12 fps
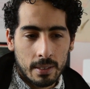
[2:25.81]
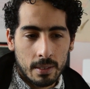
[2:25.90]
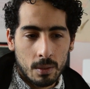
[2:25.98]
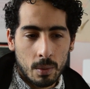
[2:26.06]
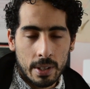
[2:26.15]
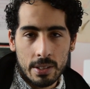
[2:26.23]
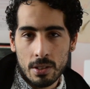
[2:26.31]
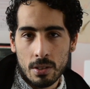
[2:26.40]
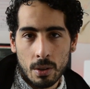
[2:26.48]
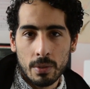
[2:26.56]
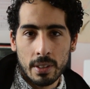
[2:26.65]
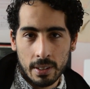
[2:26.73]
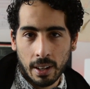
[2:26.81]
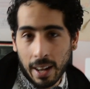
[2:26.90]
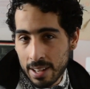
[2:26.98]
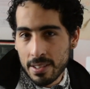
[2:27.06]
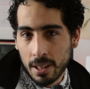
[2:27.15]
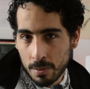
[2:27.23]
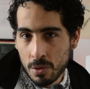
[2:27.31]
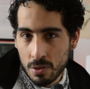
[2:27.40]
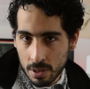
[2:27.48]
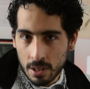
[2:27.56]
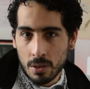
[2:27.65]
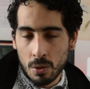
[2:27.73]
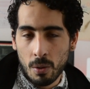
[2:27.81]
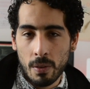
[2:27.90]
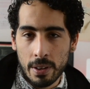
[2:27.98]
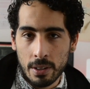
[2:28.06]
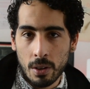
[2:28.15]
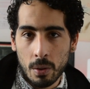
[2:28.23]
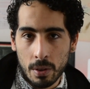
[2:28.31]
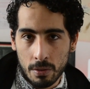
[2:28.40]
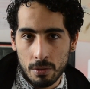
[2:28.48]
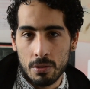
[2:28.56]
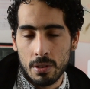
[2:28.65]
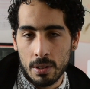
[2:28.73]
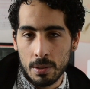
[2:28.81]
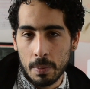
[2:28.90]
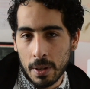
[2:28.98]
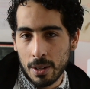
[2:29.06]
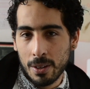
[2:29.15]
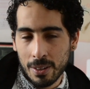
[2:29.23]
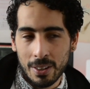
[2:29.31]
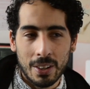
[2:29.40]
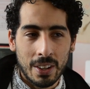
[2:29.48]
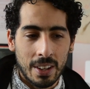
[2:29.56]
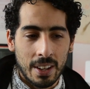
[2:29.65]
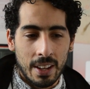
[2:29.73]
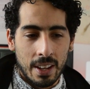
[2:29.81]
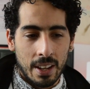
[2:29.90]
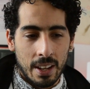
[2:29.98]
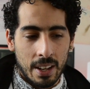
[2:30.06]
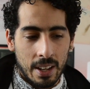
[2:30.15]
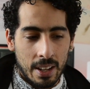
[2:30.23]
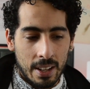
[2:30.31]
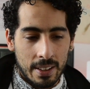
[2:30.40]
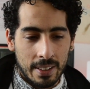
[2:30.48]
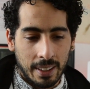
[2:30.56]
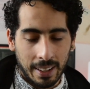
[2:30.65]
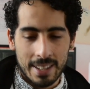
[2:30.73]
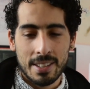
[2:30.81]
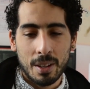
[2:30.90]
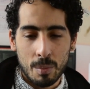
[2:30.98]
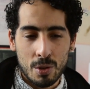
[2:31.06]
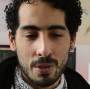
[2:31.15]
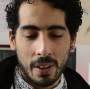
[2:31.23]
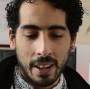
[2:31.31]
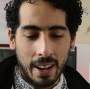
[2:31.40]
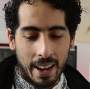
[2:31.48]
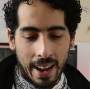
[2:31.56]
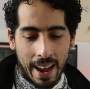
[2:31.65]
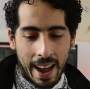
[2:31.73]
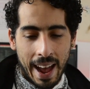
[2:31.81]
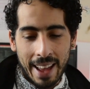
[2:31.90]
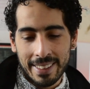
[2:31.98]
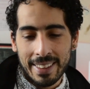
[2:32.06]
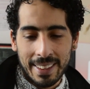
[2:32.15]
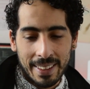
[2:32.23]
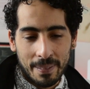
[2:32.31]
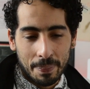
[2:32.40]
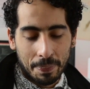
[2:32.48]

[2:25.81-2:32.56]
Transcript: what is known as classical music that you already know if you see this video, the classical music had a